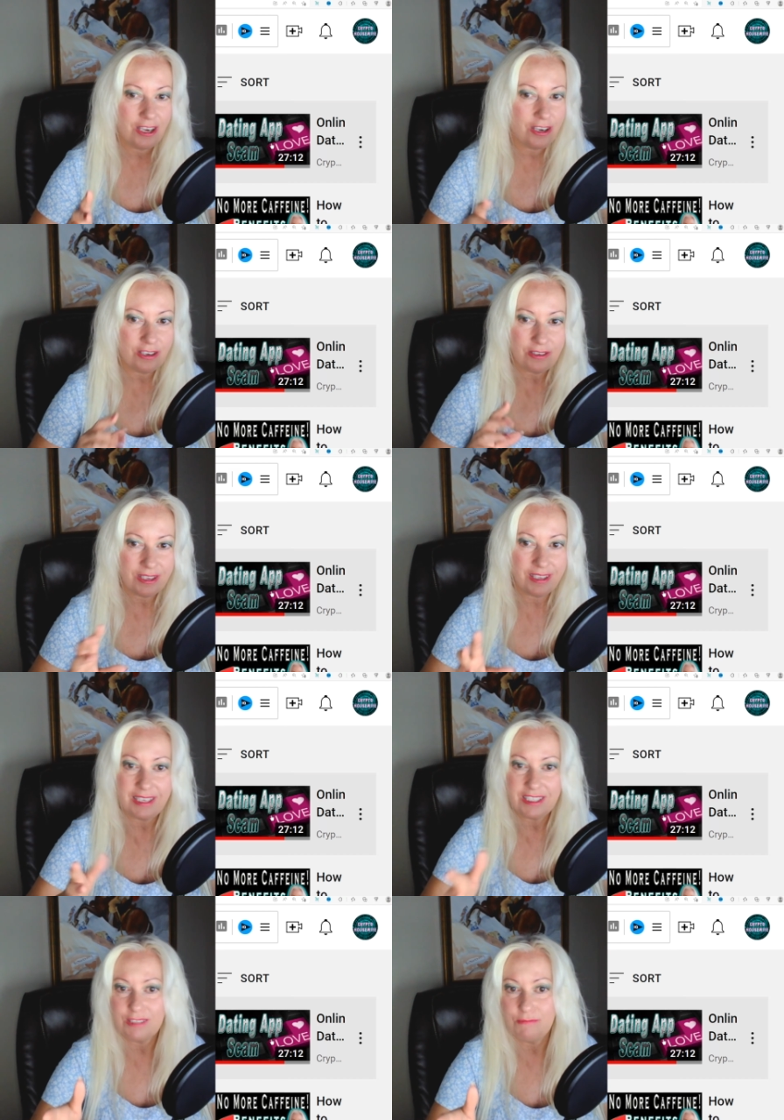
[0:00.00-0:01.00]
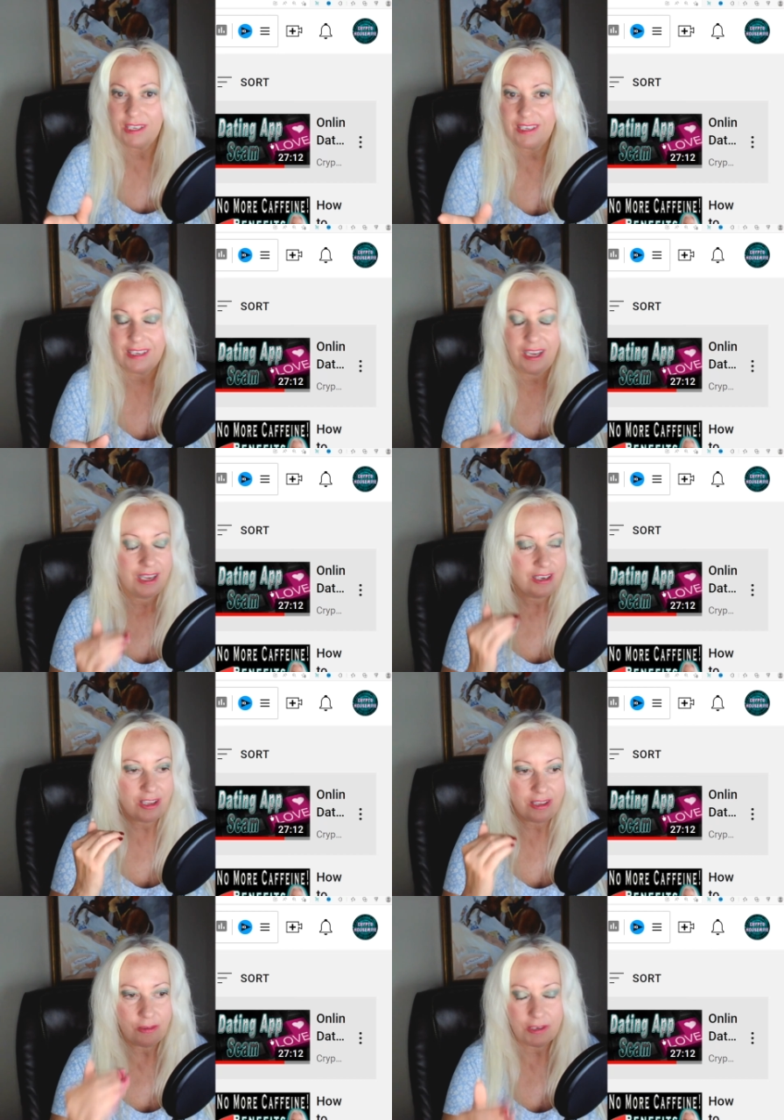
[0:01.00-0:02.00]
Oh, they just meet.
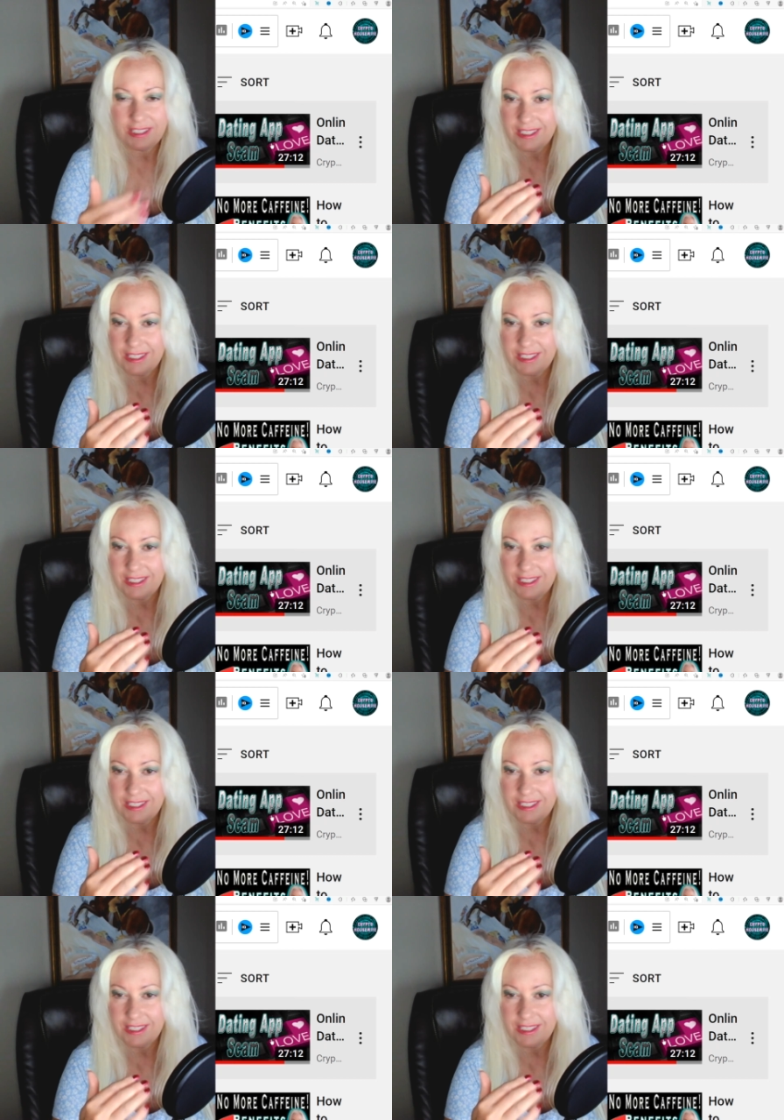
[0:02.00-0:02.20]
No one